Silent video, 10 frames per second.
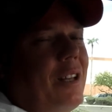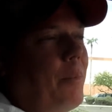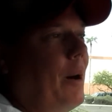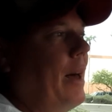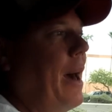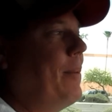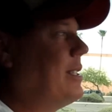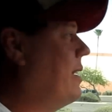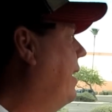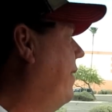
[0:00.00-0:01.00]
It'll probably happen
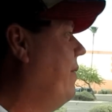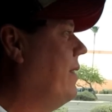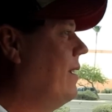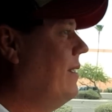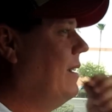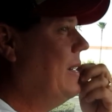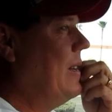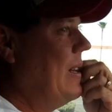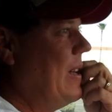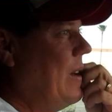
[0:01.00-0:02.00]
tonight.
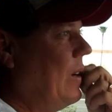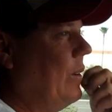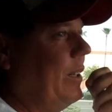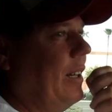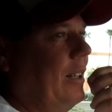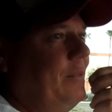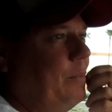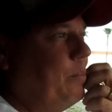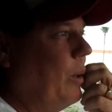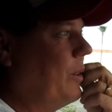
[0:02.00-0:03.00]
Early uh,
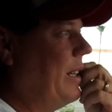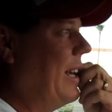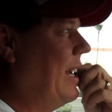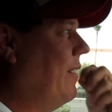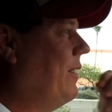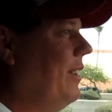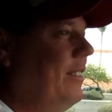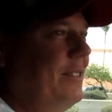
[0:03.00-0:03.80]
birthday gift.